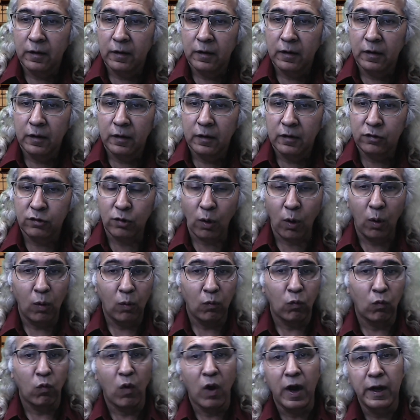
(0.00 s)
So
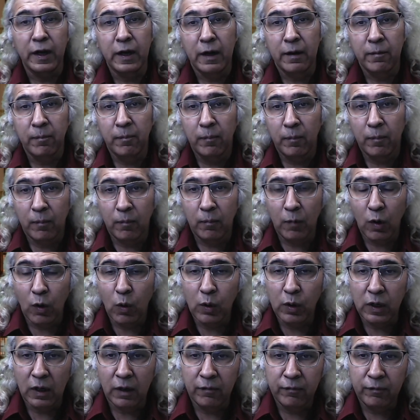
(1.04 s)
one
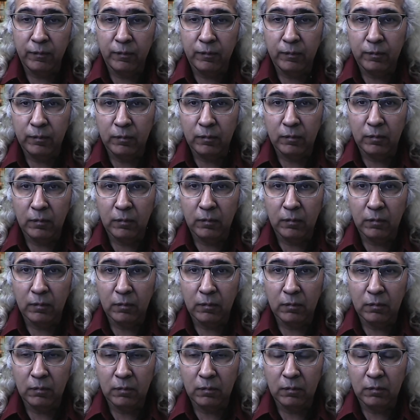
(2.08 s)
mode of
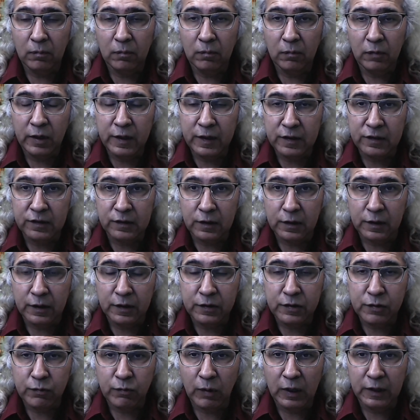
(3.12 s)

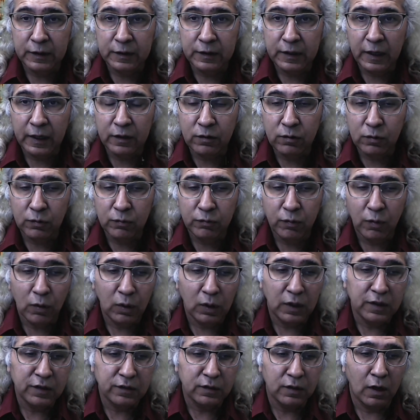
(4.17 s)
research, one thing to
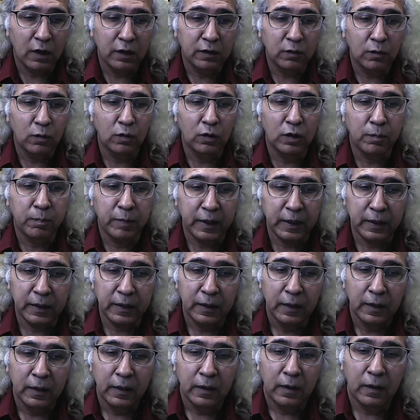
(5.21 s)
focus on could be,
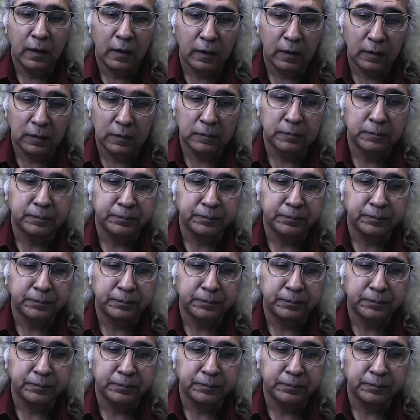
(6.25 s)
um,